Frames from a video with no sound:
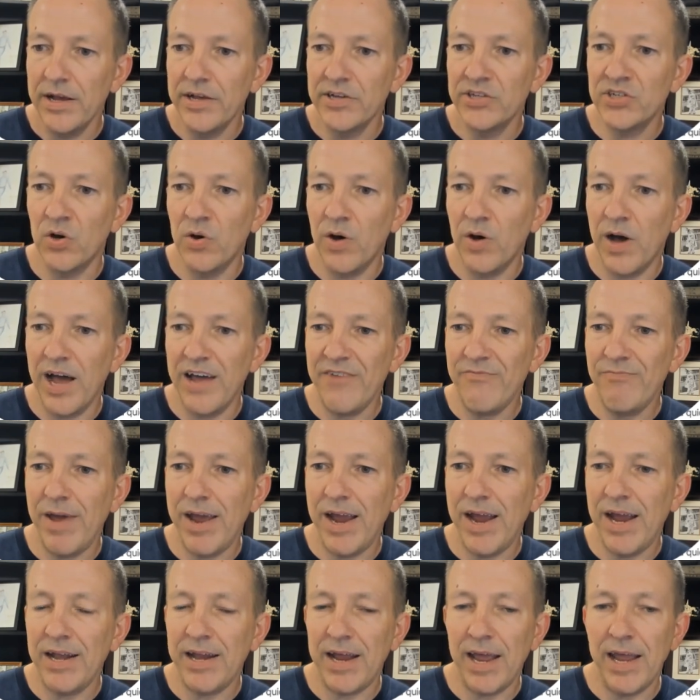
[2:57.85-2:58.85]
So I've
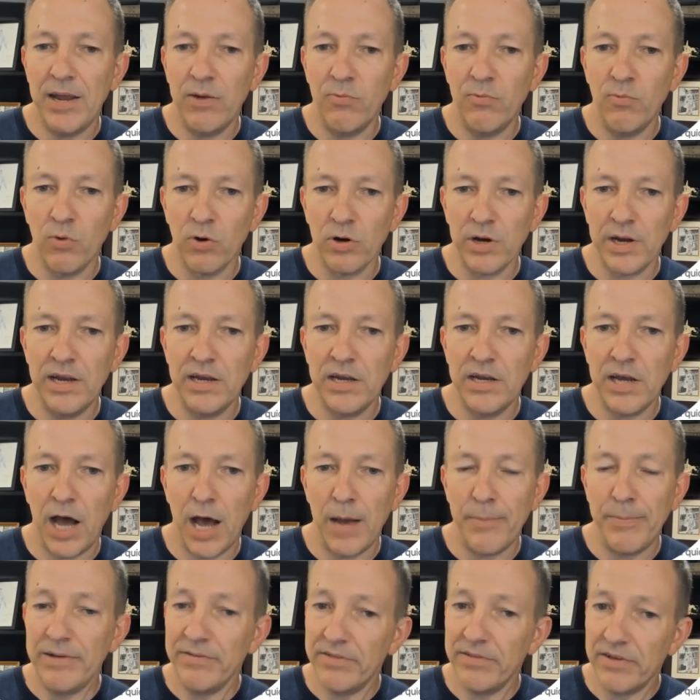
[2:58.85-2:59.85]
made a working
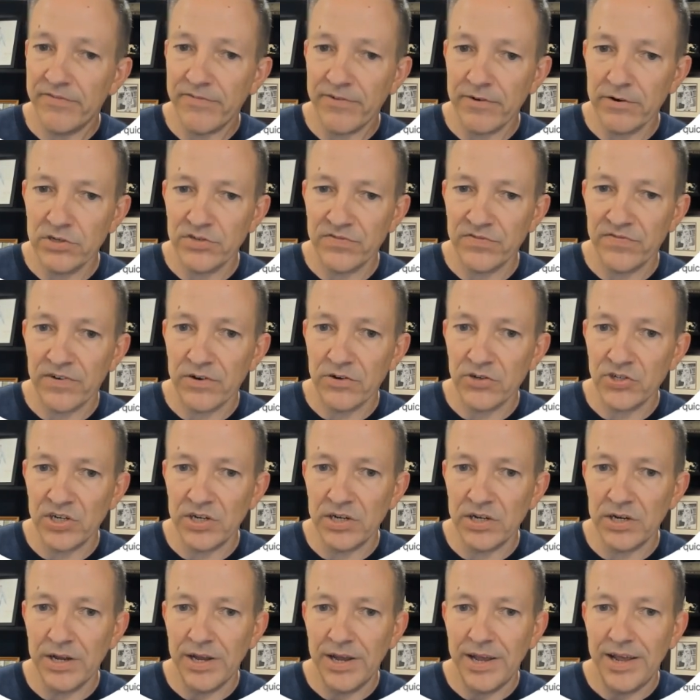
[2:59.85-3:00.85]
copy of the first
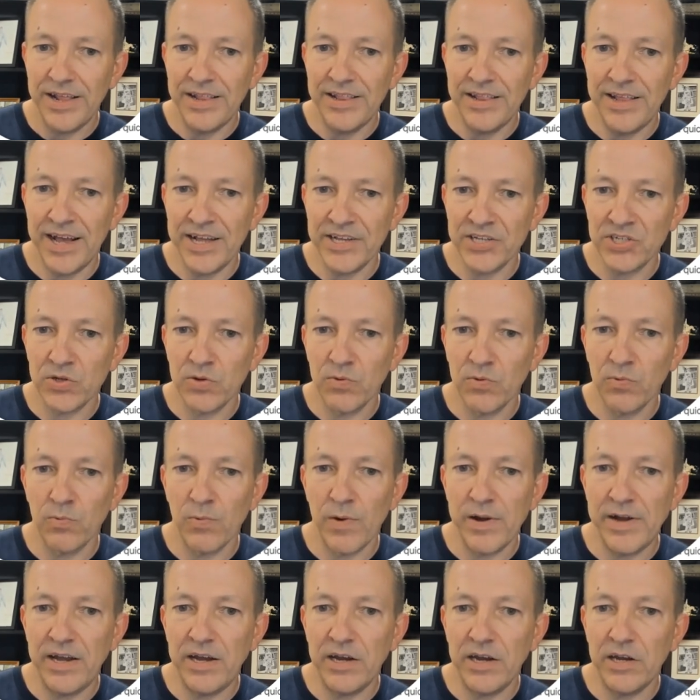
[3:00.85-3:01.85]
version that's
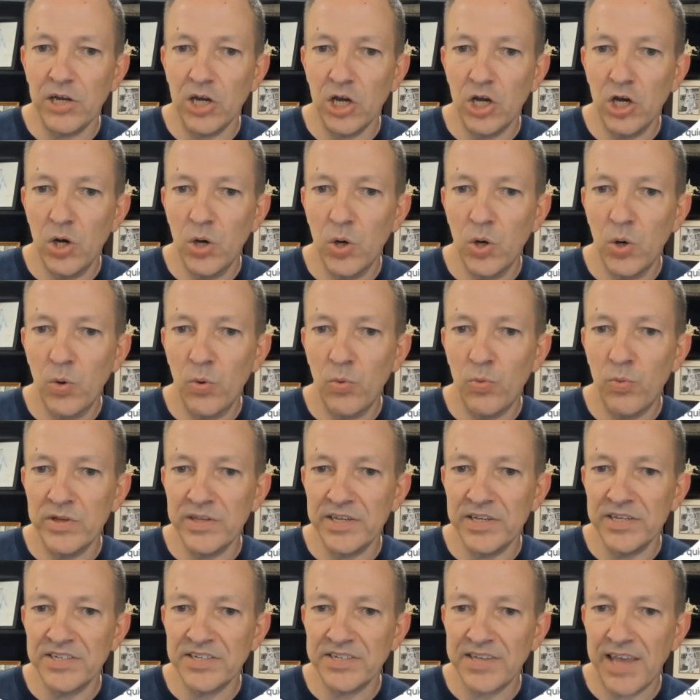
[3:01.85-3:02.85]
ready to go
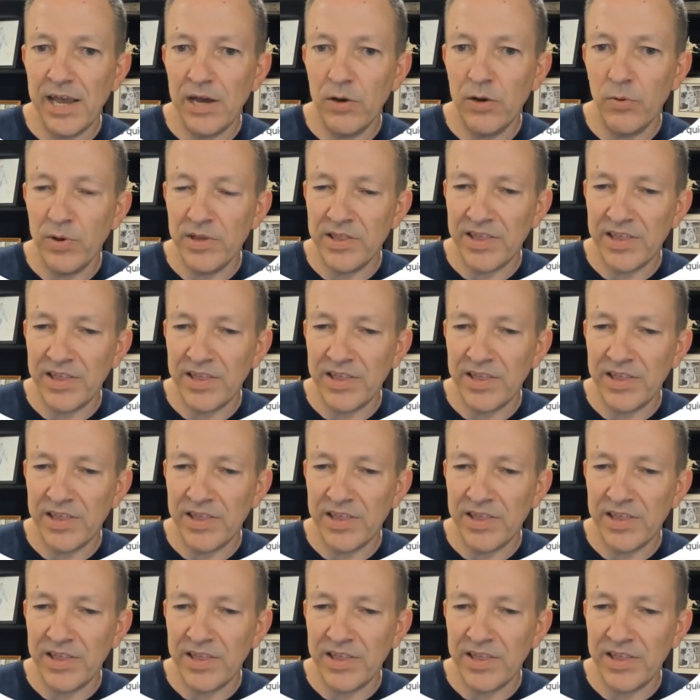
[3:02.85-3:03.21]
with the Scale